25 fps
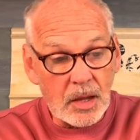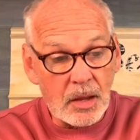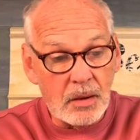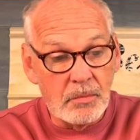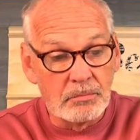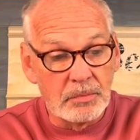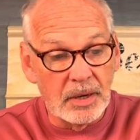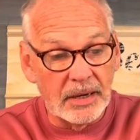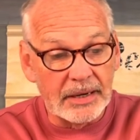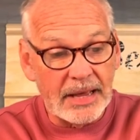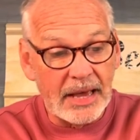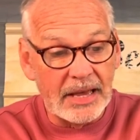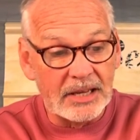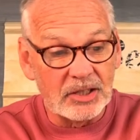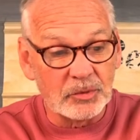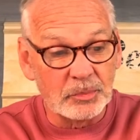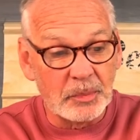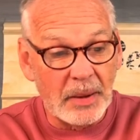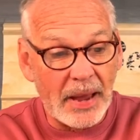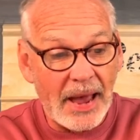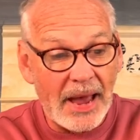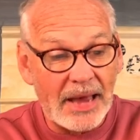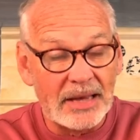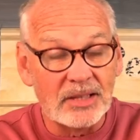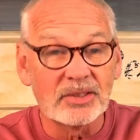but has
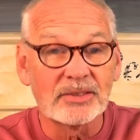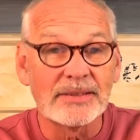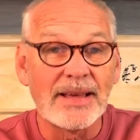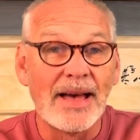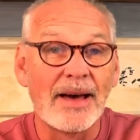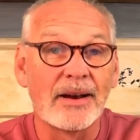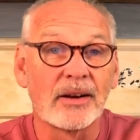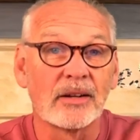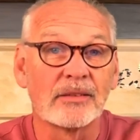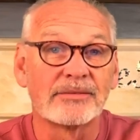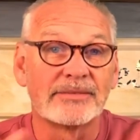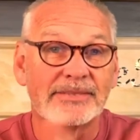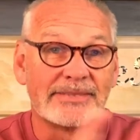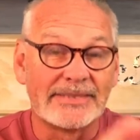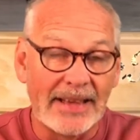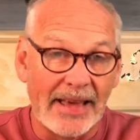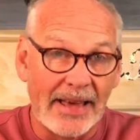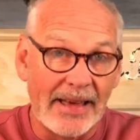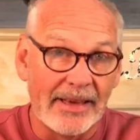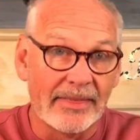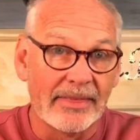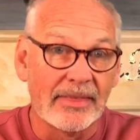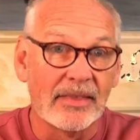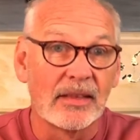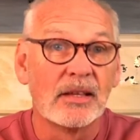passed out of
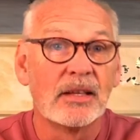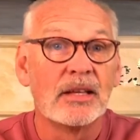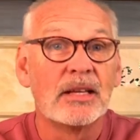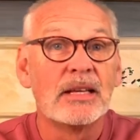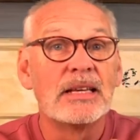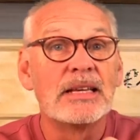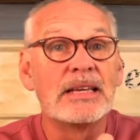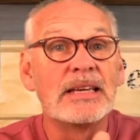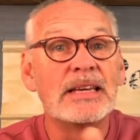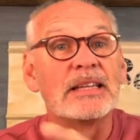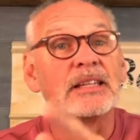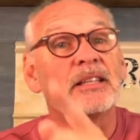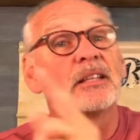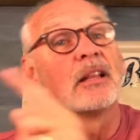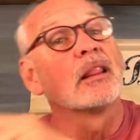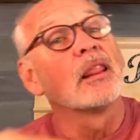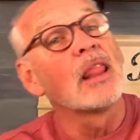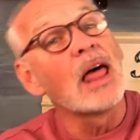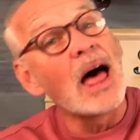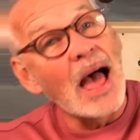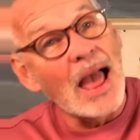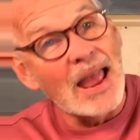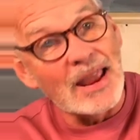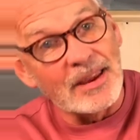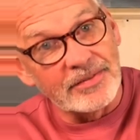death into
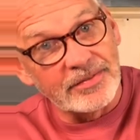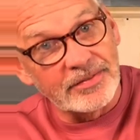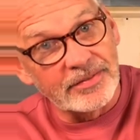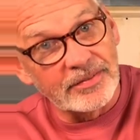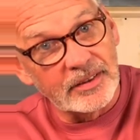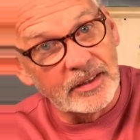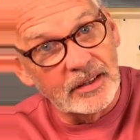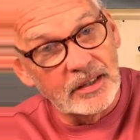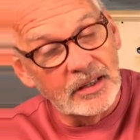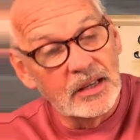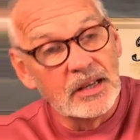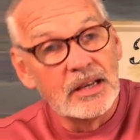life."